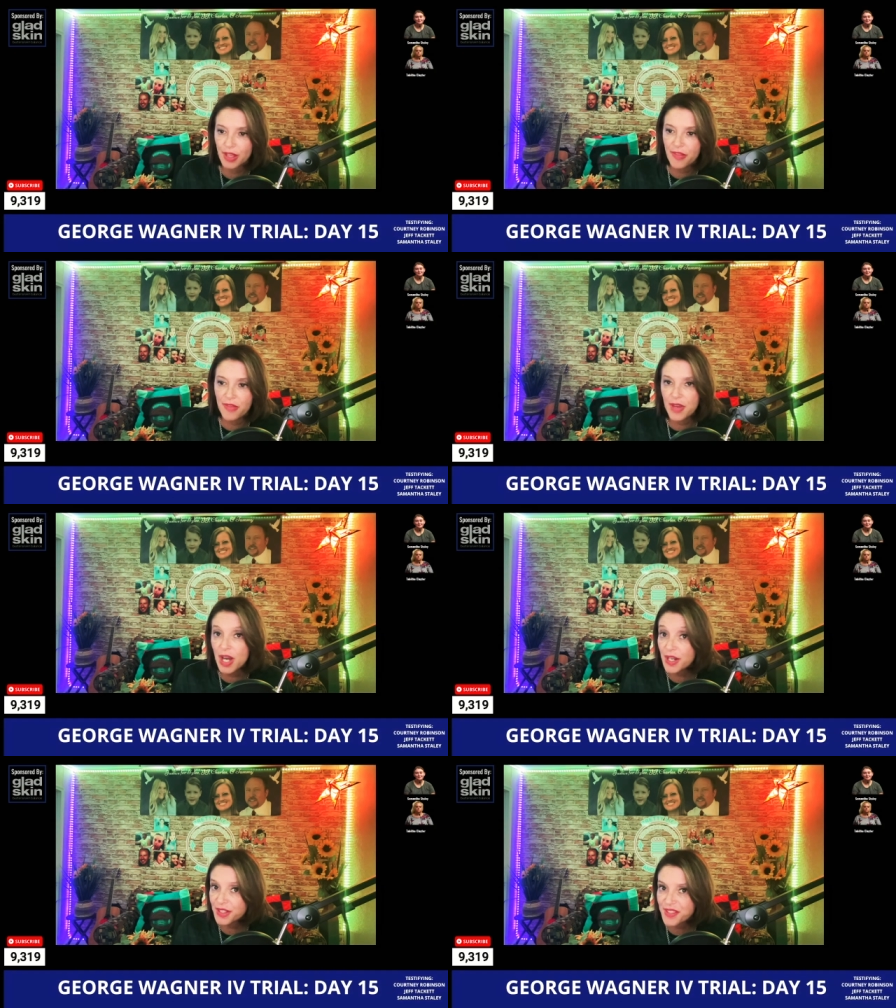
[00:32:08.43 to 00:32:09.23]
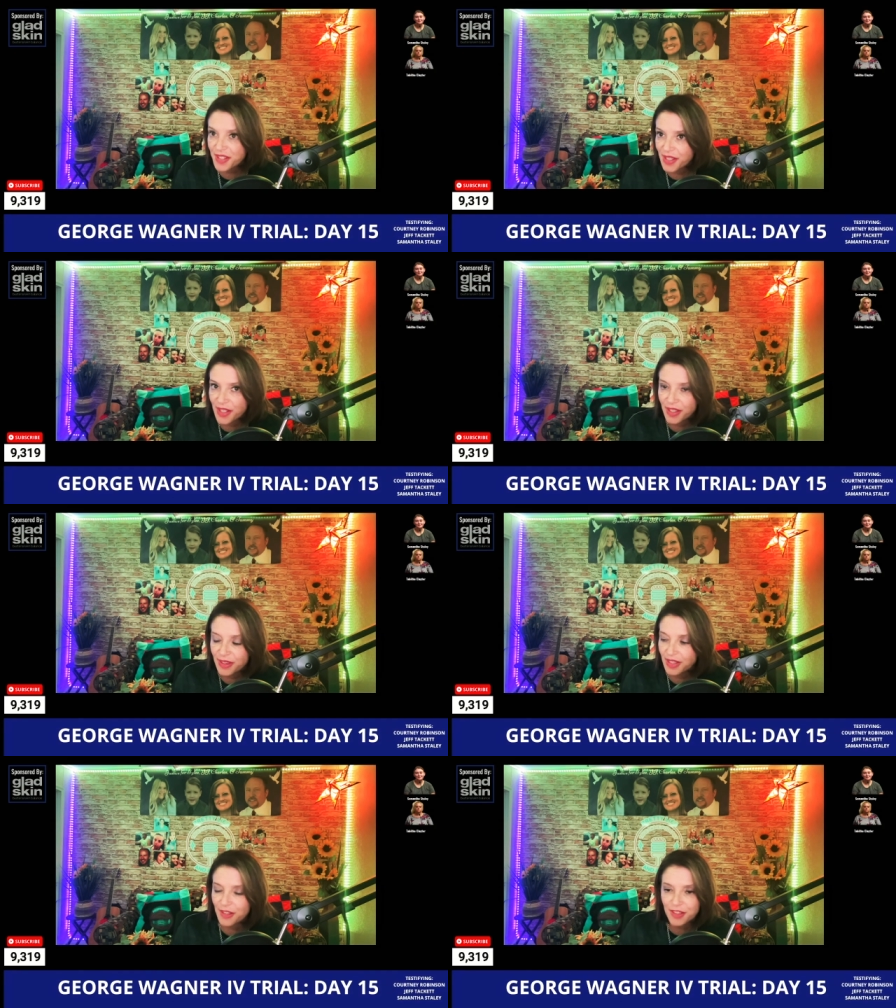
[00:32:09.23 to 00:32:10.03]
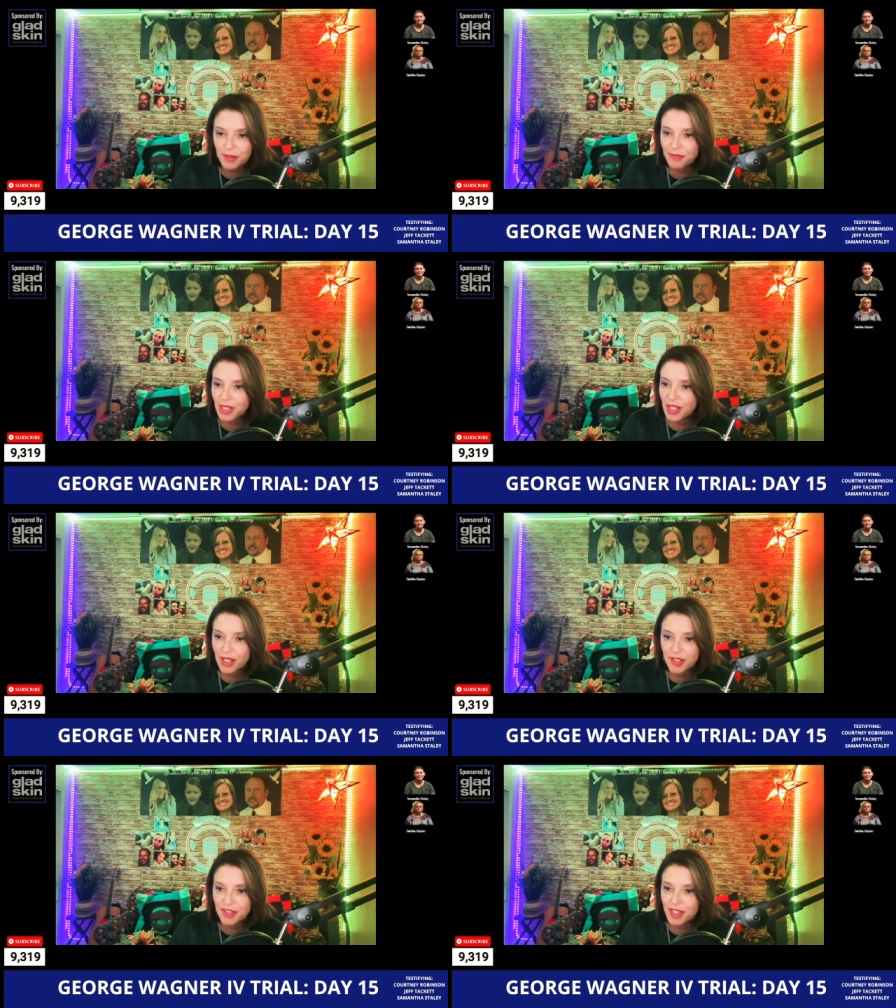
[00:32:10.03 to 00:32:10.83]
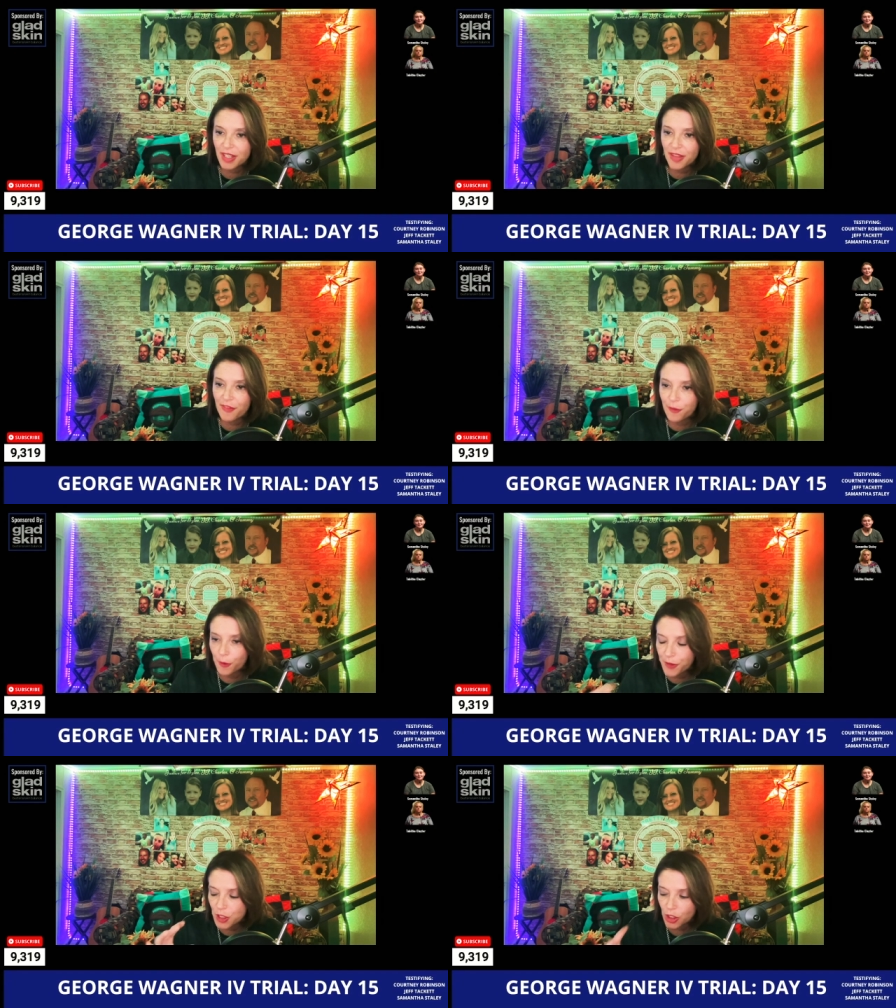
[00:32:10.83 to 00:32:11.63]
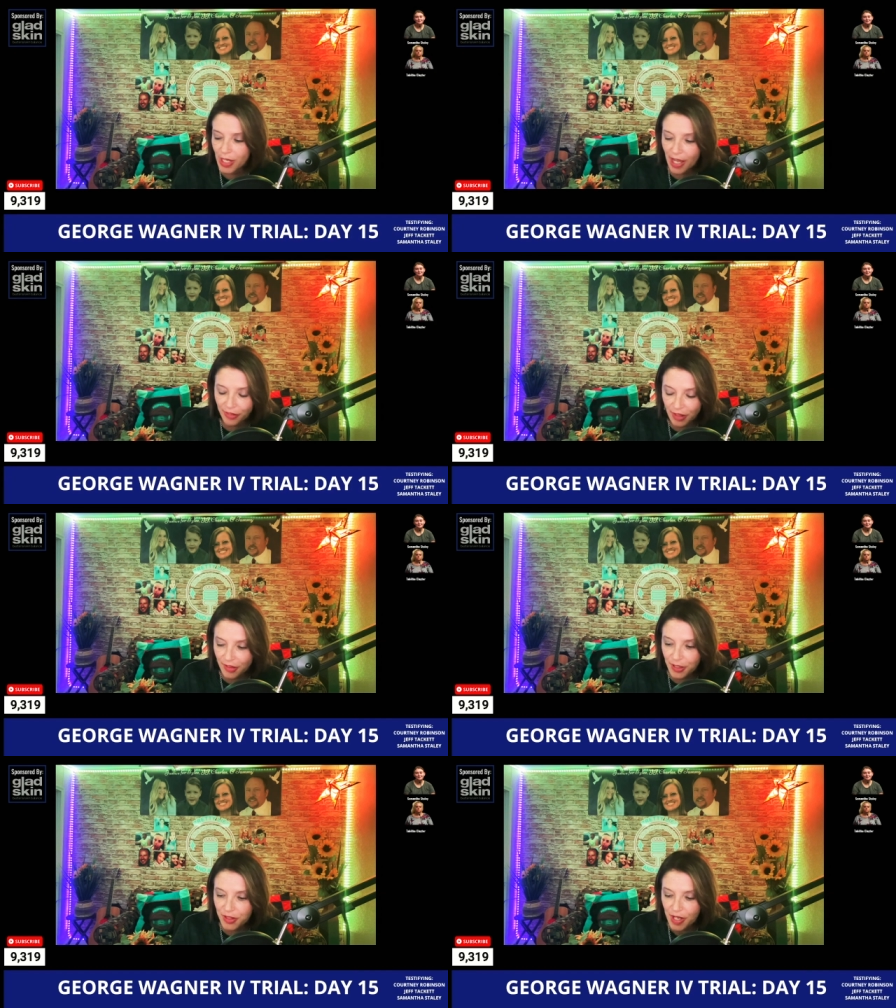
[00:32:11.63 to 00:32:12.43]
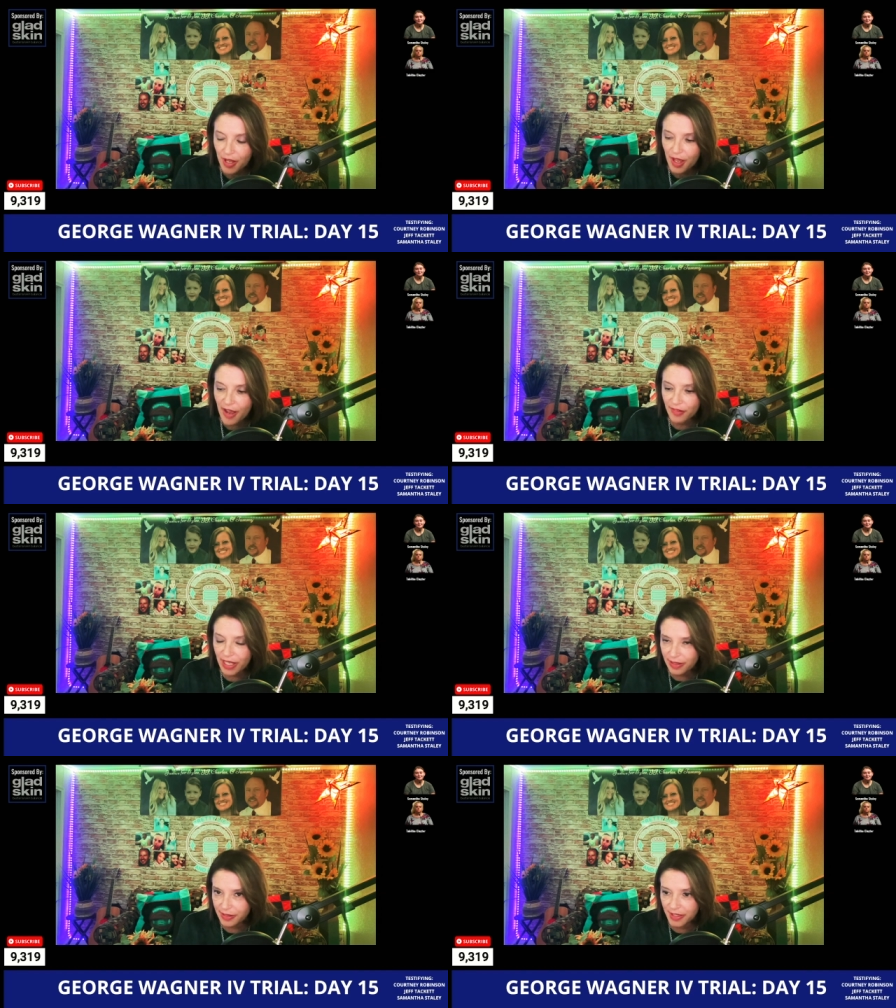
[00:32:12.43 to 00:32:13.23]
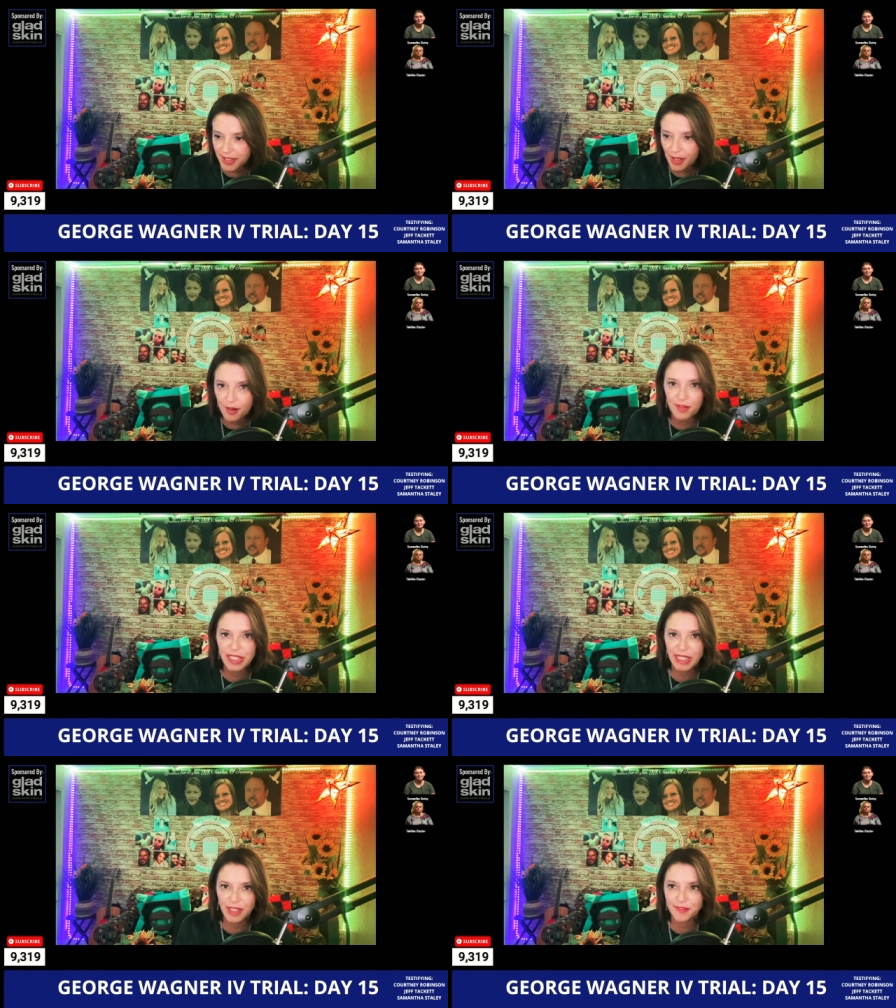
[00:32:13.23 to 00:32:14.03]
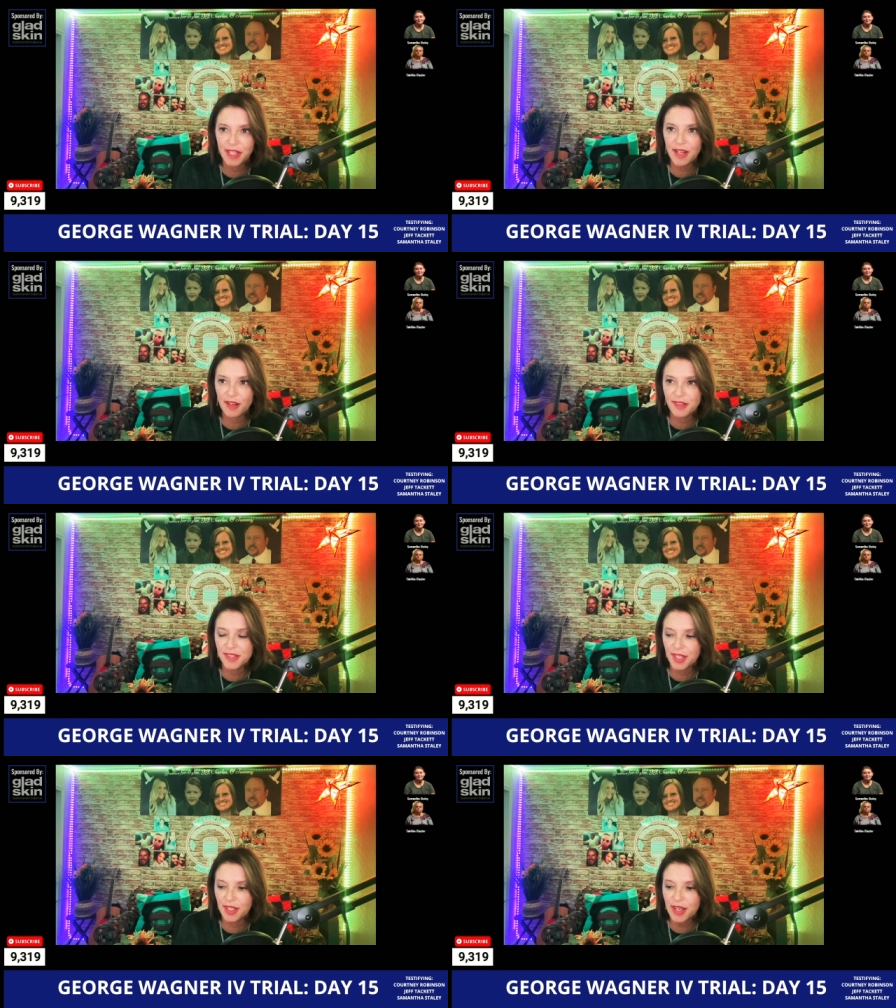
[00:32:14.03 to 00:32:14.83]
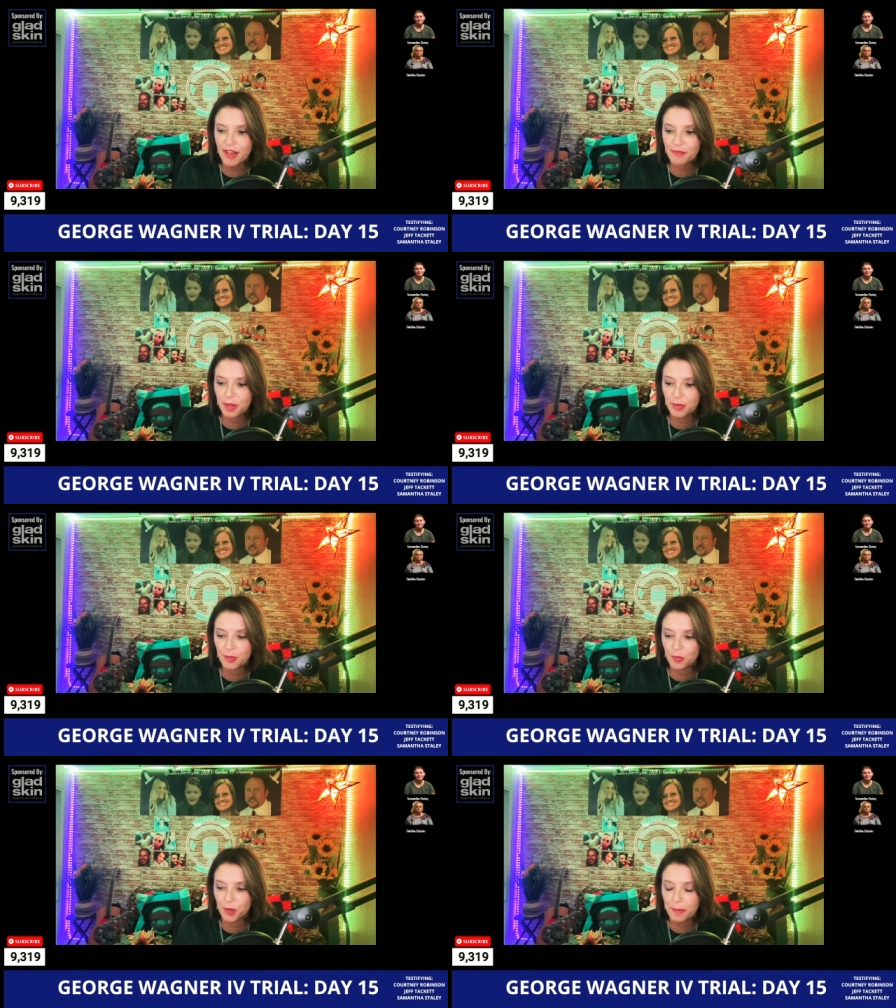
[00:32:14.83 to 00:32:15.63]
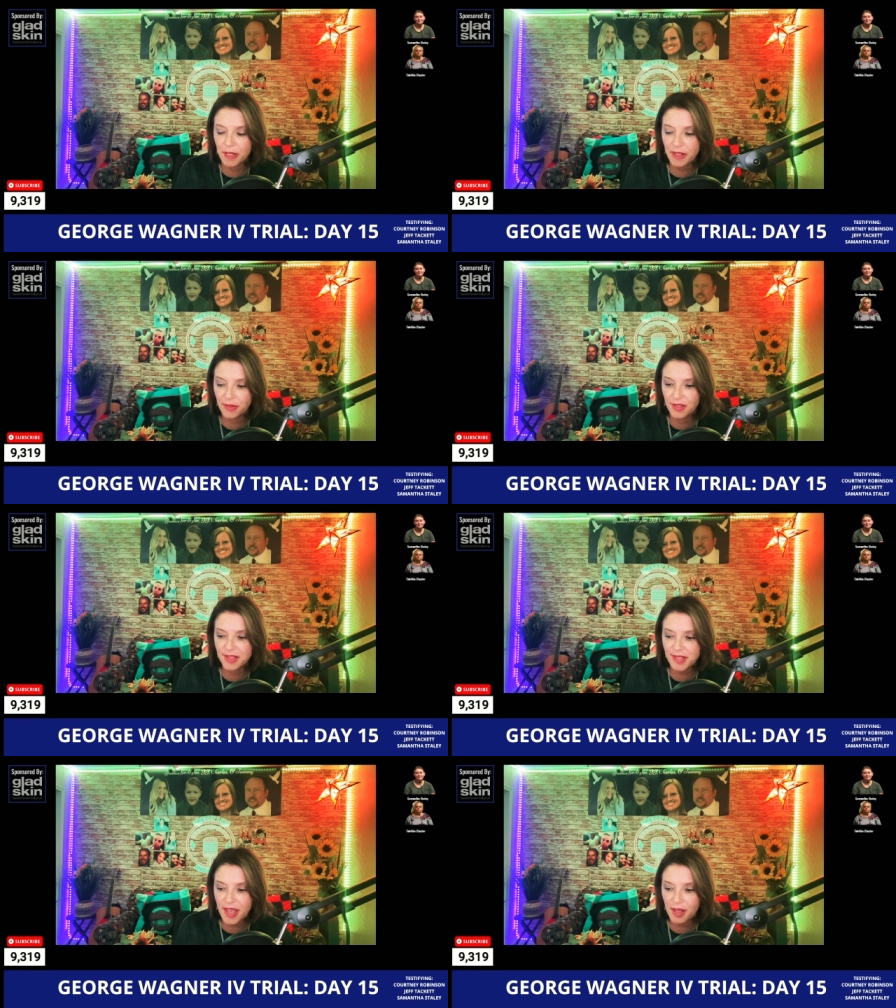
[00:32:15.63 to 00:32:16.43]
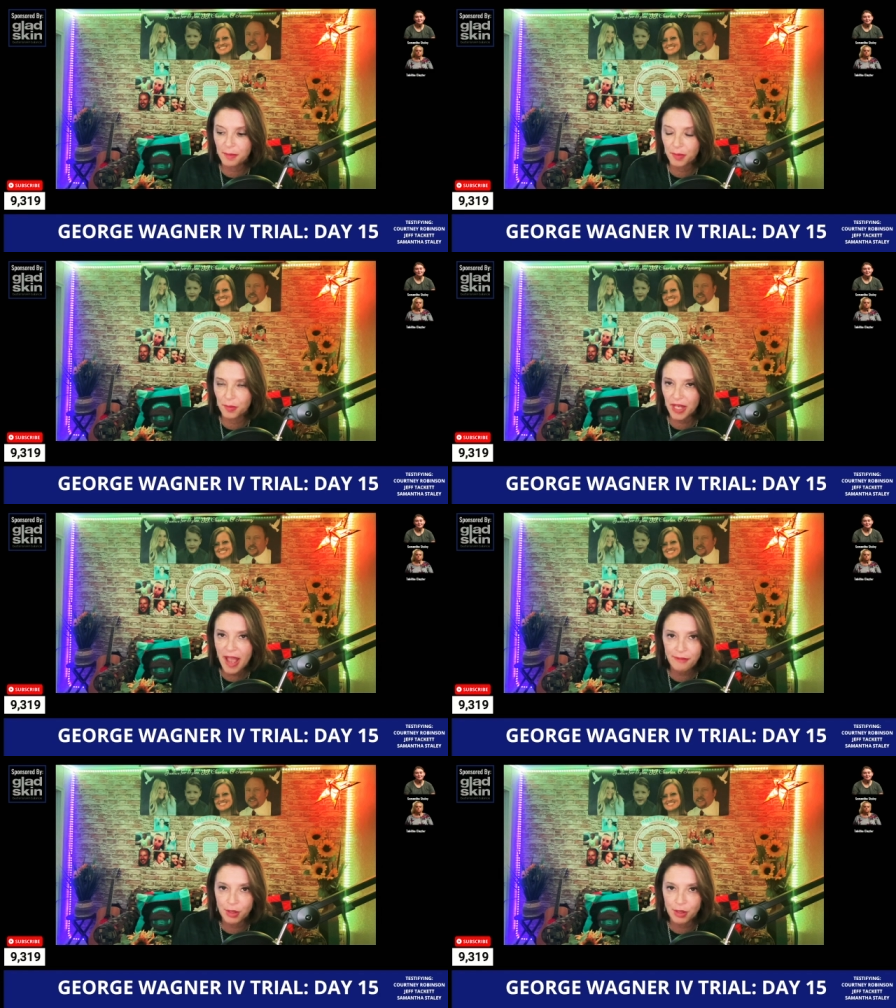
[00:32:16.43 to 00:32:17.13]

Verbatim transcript: And then the hunting, and there's some things that in the 4th of July thing, there's, I've got a list over there of things that have been repeatedly said, but we have no